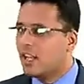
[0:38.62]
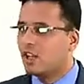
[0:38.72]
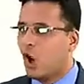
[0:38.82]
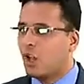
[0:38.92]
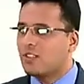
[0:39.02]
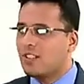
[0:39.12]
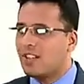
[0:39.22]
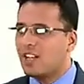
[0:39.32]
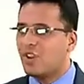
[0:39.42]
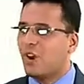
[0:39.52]

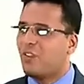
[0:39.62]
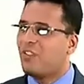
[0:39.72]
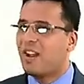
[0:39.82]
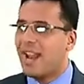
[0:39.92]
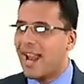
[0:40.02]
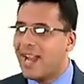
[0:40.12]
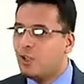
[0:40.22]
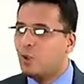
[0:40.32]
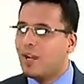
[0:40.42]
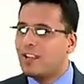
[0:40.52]
concentration of
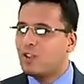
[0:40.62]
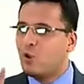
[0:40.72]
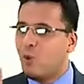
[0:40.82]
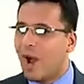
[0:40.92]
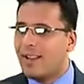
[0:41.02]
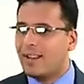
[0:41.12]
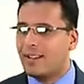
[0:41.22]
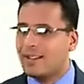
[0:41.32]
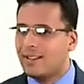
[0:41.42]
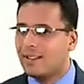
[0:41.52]
N2 raised to 1
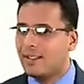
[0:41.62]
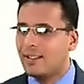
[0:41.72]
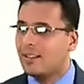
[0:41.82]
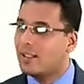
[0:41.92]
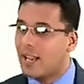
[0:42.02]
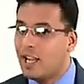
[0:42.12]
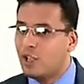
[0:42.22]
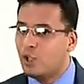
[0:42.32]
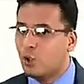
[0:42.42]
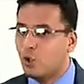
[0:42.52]

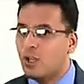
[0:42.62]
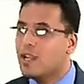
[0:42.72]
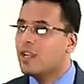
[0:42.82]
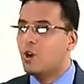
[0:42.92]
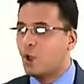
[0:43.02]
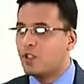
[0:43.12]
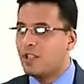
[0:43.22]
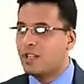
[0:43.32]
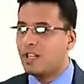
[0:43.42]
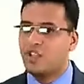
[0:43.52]
into
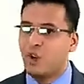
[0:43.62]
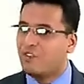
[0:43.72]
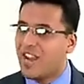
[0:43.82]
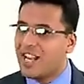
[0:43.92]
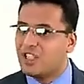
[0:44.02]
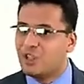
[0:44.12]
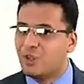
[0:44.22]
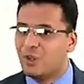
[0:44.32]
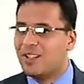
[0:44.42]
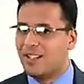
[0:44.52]
concentration of
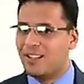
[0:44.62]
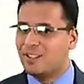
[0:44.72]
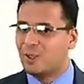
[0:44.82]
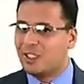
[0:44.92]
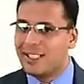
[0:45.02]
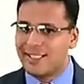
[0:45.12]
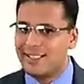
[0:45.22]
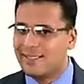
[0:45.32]
H2 raised to 3.